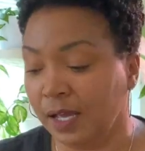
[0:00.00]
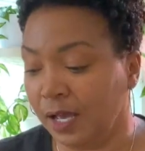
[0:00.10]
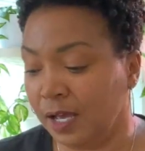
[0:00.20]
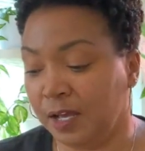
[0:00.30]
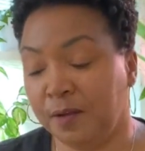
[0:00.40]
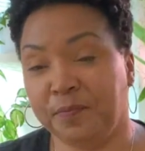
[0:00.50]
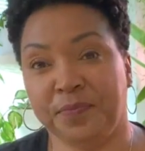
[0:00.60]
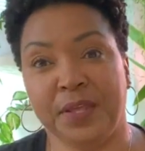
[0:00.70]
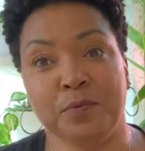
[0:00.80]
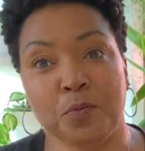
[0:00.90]
um,
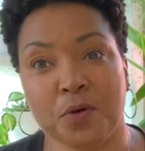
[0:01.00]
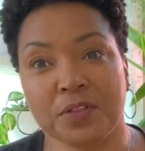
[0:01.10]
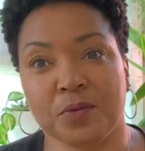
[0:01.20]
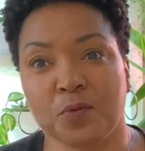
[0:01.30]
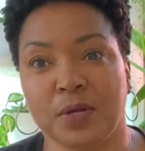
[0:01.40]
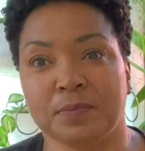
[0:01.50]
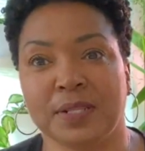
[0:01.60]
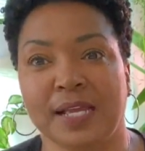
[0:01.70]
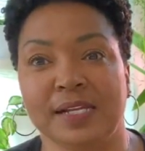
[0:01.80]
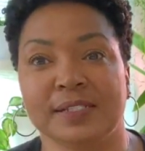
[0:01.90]
in more than one
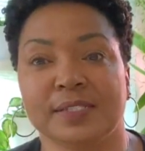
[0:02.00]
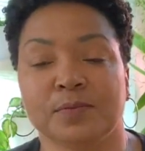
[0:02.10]
place